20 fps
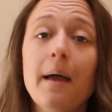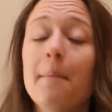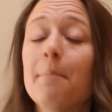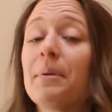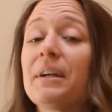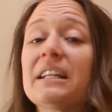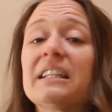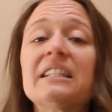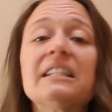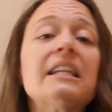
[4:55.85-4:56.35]

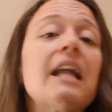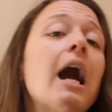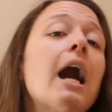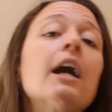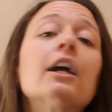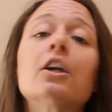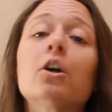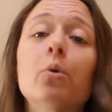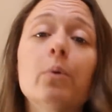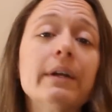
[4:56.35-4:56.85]
but it's
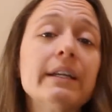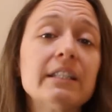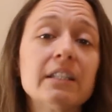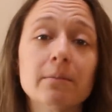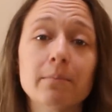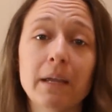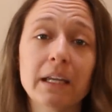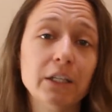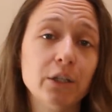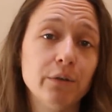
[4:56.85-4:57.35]
not going to
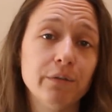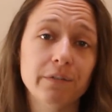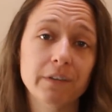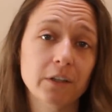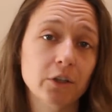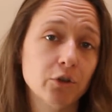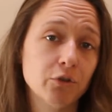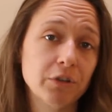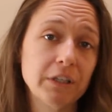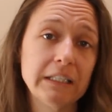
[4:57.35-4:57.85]
make you
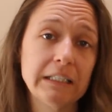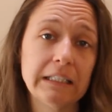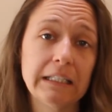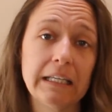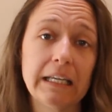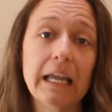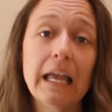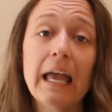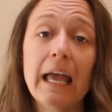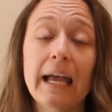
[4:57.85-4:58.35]
feel
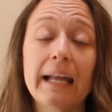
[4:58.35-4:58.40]
greasy